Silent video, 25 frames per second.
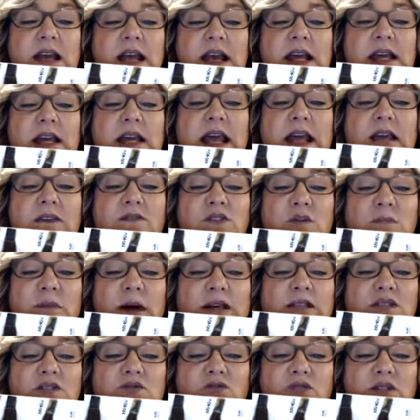gave the
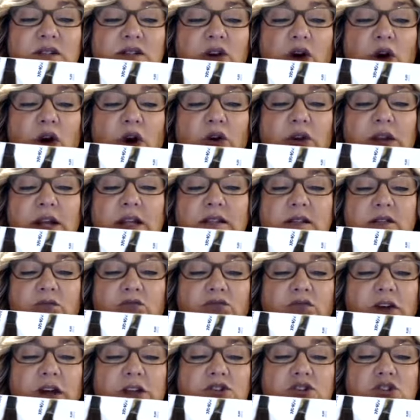best result. It's a
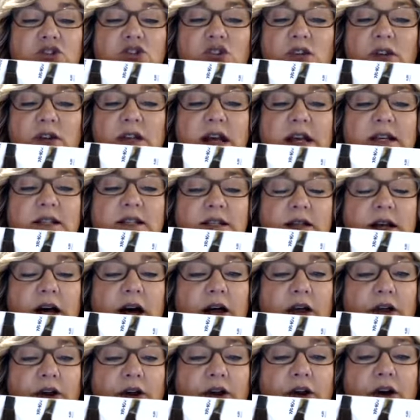rich, nice
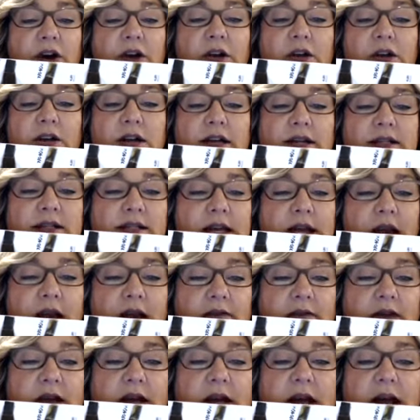color, it's
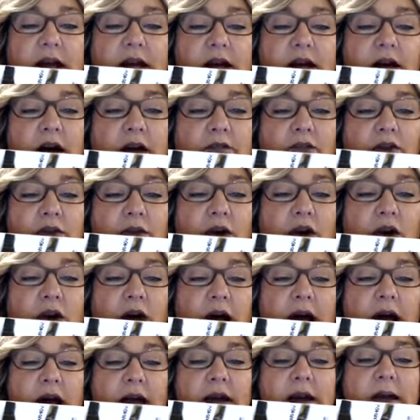even, and it covered the
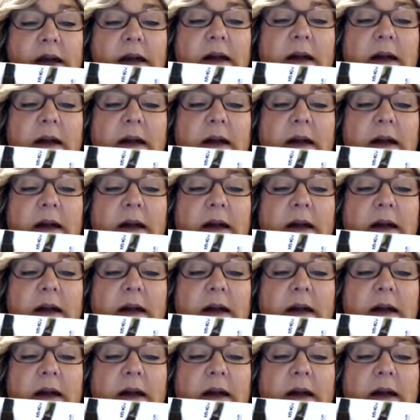gray.